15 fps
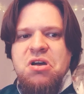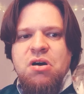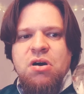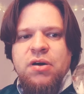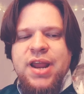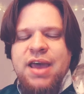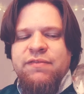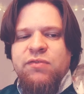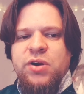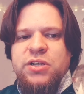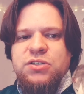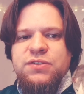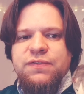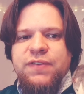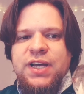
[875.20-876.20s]
on
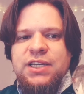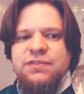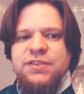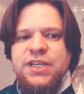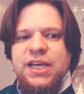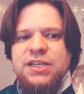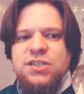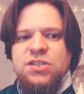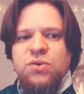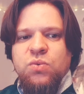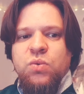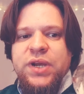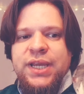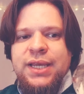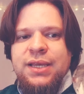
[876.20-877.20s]
average five days a
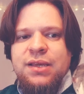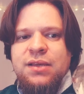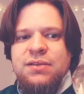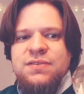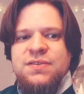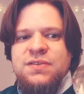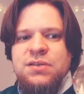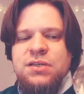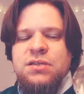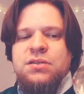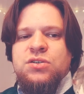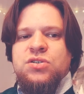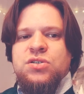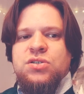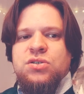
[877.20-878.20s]
week
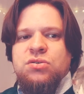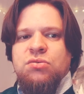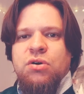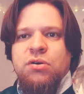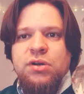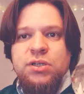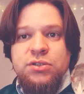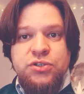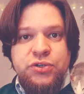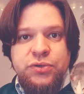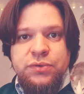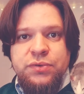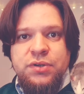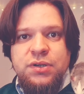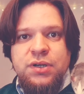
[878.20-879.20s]
since early
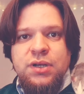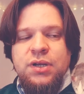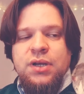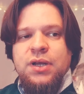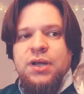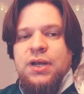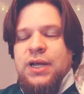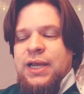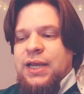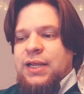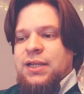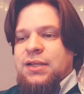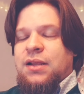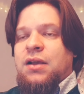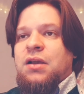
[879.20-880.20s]
June.
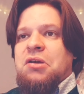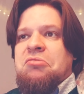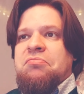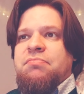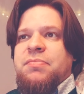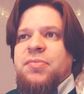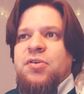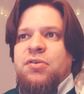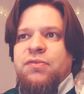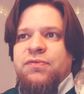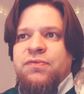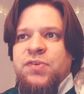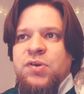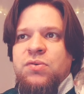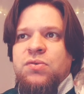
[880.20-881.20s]
And there are
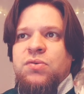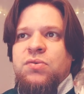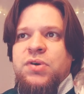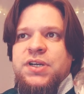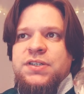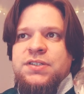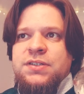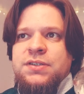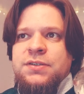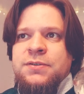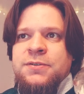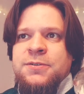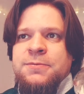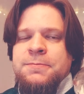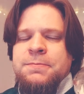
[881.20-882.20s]
few
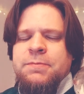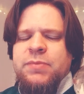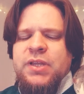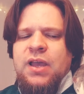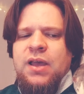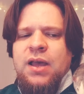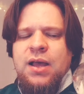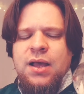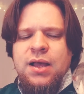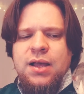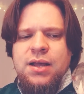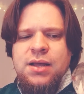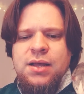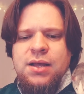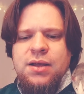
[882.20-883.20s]
reasons.
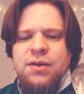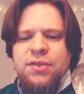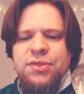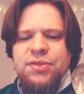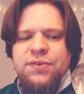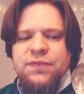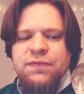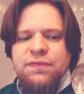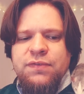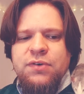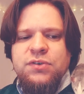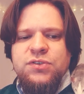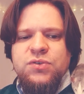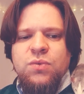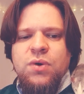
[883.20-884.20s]
Uh, the
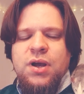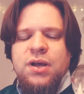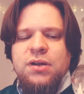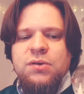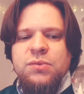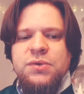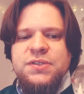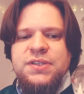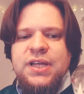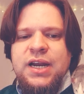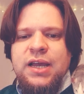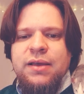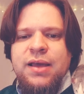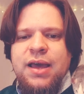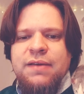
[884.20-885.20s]
first one was that
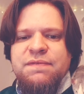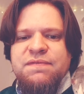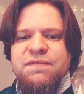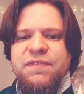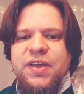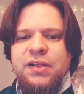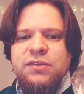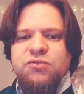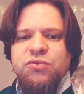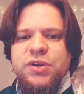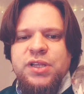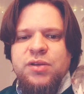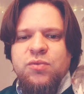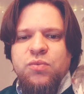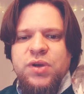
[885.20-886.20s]
I, I felt
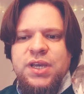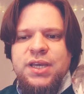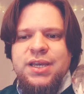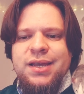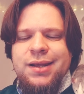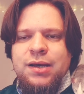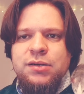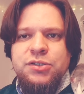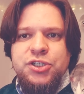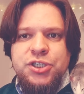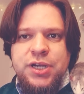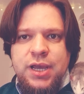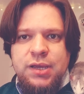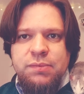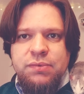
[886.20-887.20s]
really weak and out of
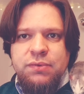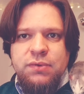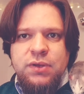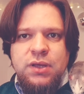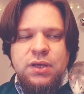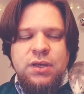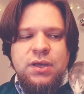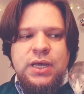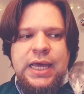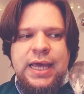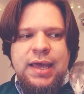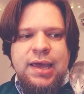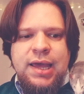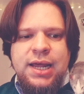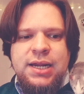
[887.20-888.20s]
shape,
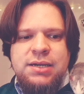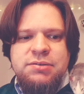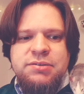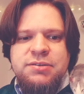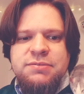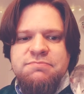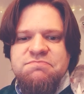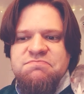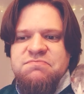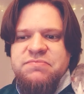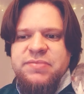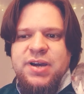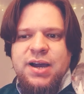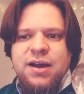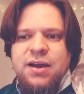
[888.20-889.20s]
and
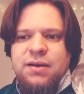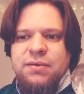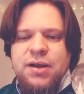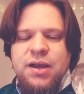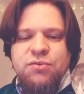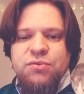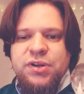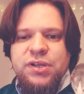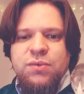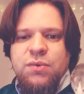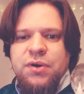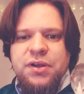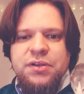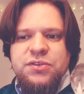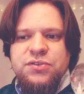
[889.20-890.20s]
I, I really
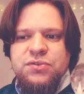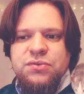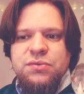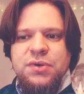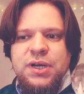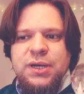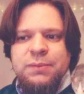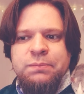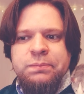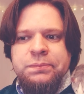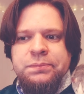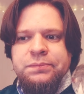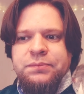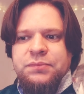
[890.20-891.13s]
wanted to um,